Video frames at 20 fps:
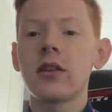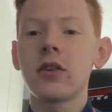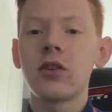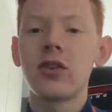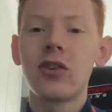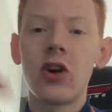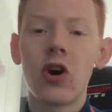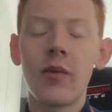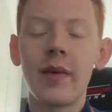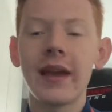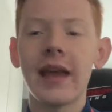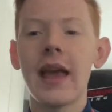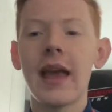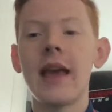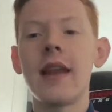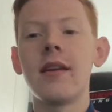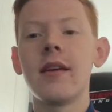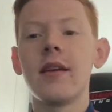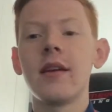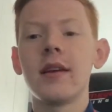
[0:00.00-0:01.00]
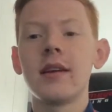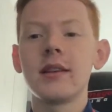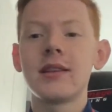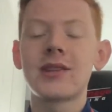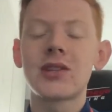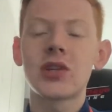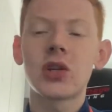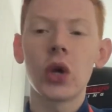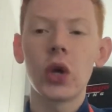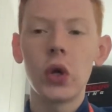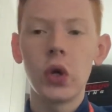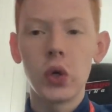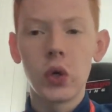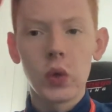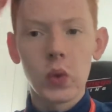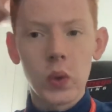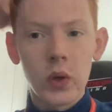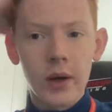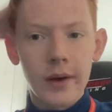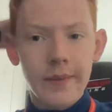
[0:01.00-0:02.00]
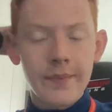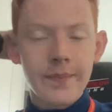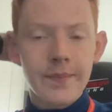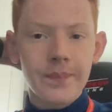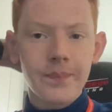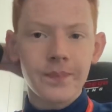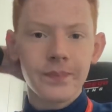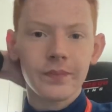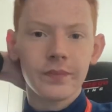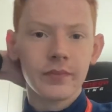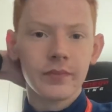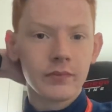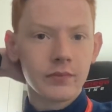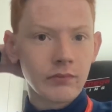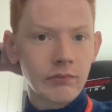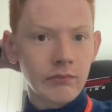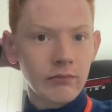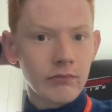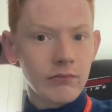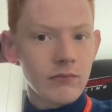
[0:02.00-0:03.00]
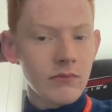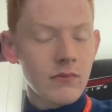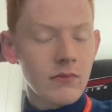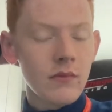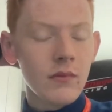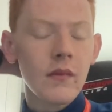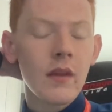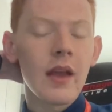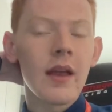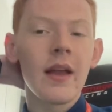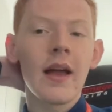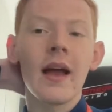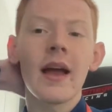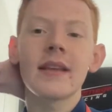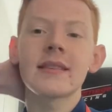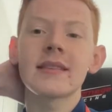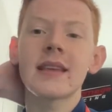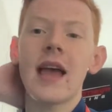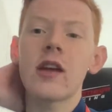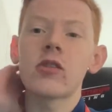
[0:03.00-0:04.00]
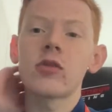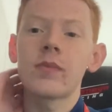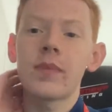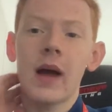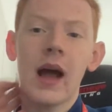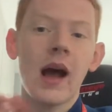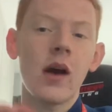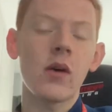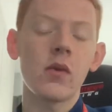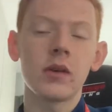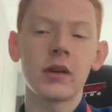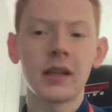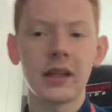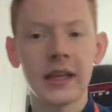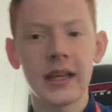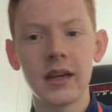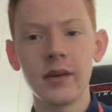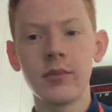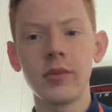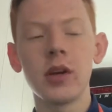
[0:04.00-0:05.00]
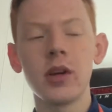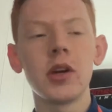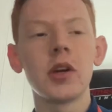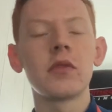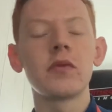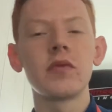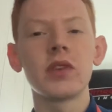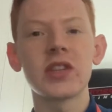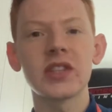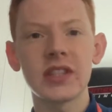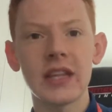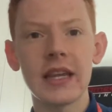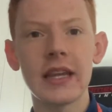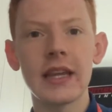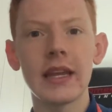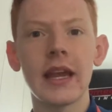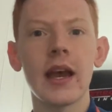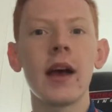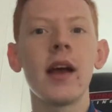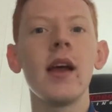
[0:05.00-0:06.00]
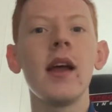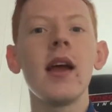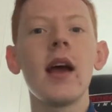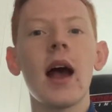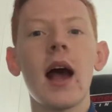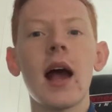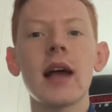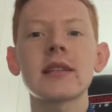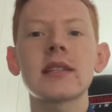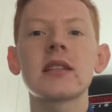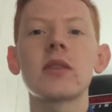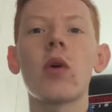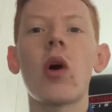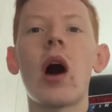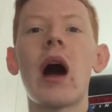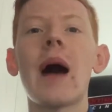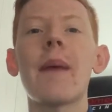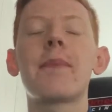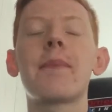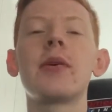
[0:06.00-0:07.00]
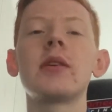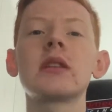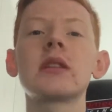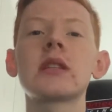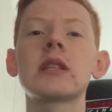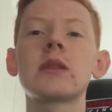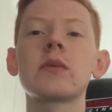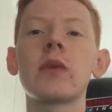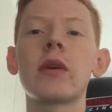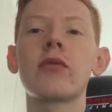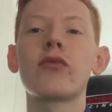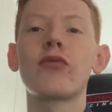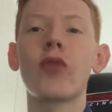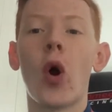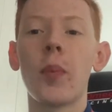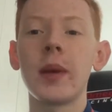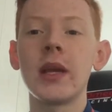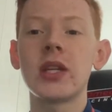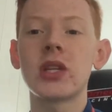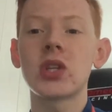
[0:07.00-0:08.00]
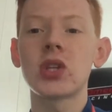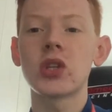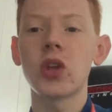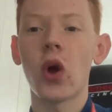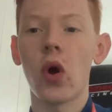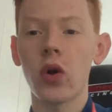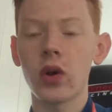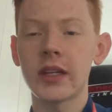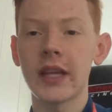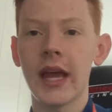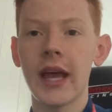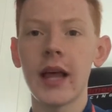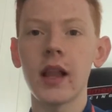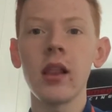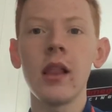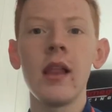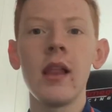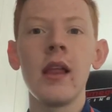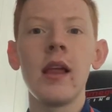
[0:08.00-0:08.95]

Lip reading: coming in to help out Liam Rosenior. As to what happens with Robbie Stockdale,